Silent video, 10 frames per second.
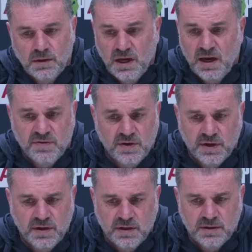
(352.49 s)
Yeah,
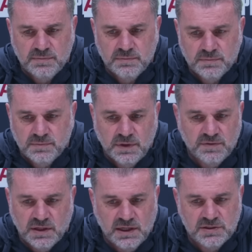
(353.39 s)
very. Um,
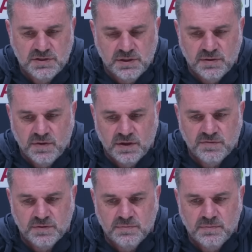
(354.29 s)
even last year, I think
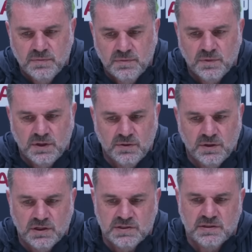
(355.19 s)
from when
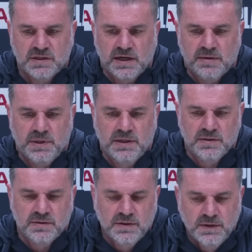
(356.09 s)
Unai came in,
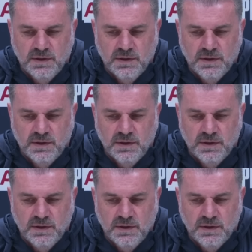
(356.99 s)
and